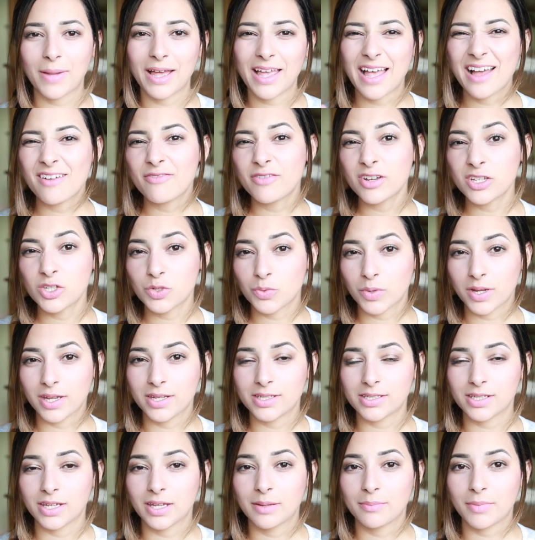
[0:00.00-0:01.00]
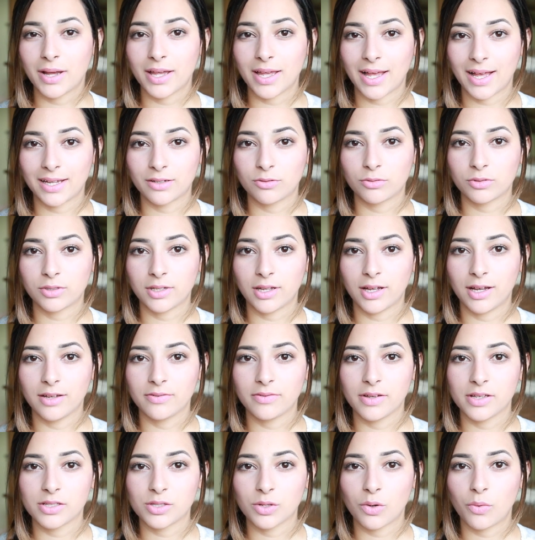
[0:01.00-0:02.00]
My average weight in my adult
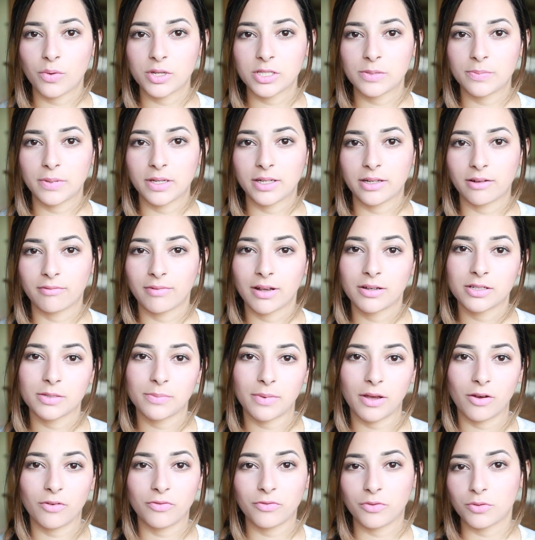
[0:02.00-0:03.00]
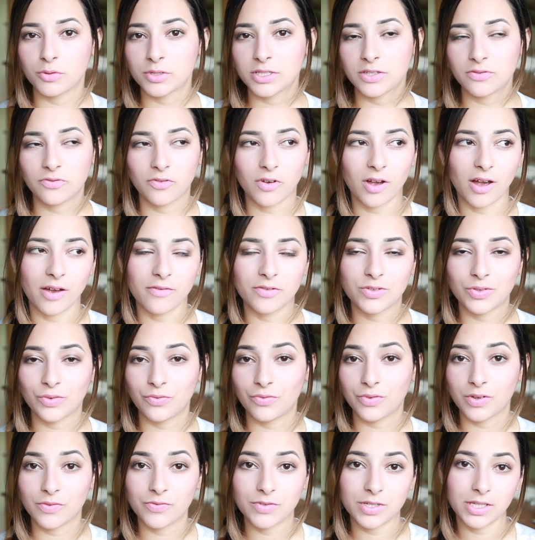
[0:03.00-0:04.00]
life has always been around about 45 to
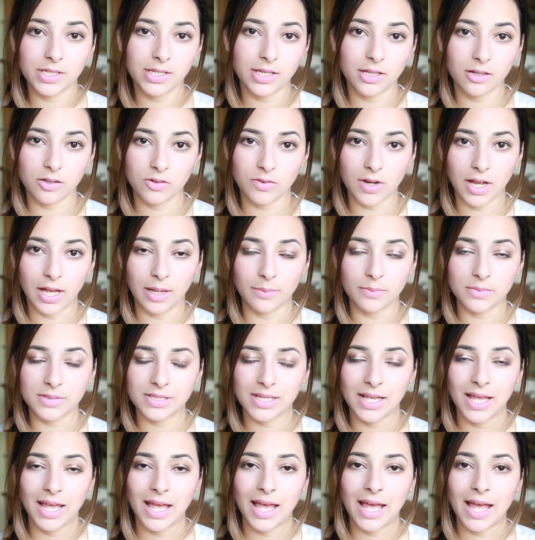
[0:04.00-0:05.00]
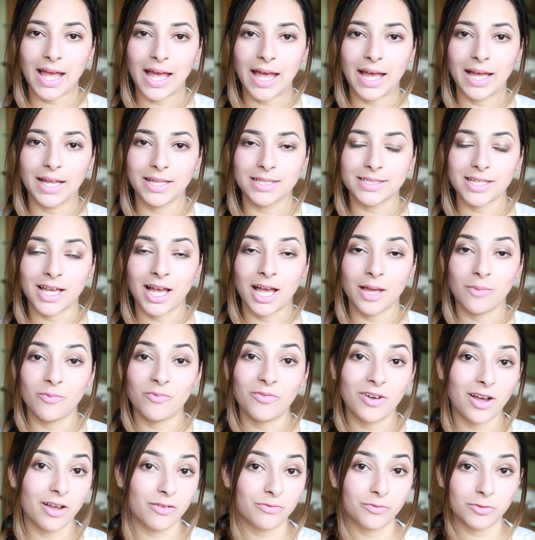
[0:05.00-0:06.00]
50 kilograms, and I'm
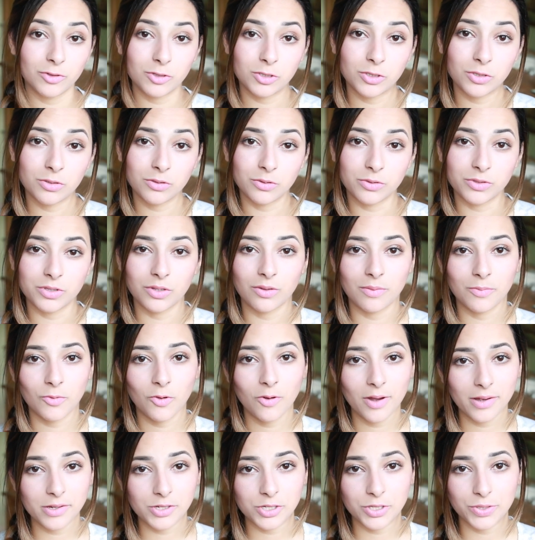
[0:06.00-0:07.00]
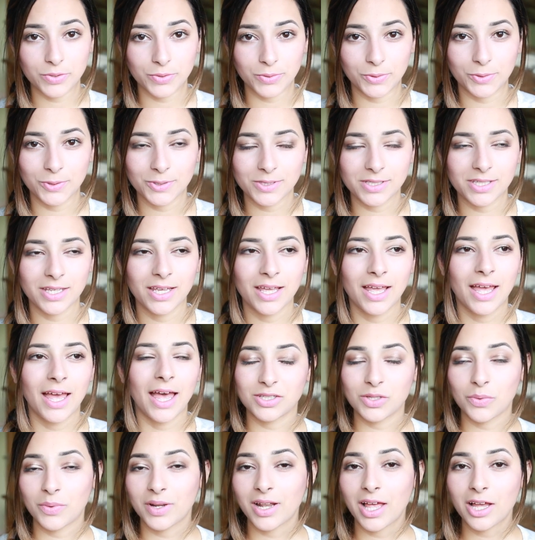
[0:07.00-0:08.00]
5 foot tall, so I'm quite short.
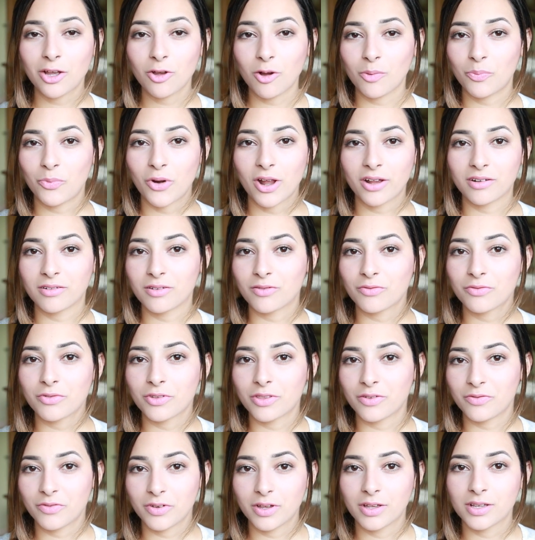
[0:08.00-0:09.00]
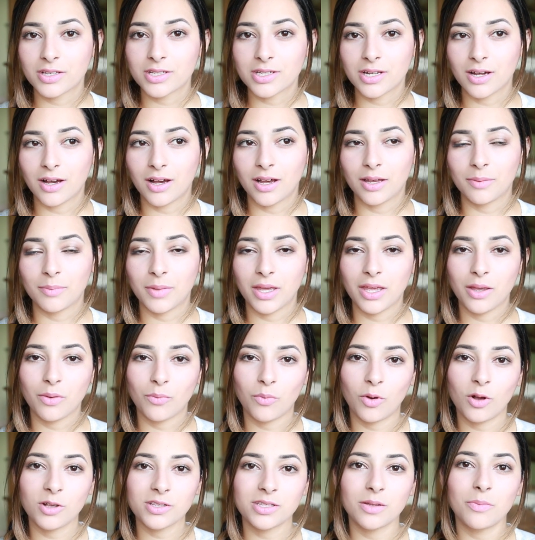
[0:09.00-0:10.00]
So when I got pregnant for the first time, it
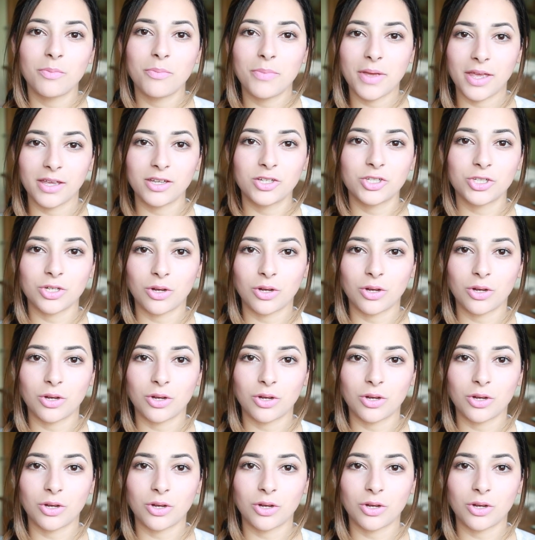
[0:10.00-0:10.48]
was a big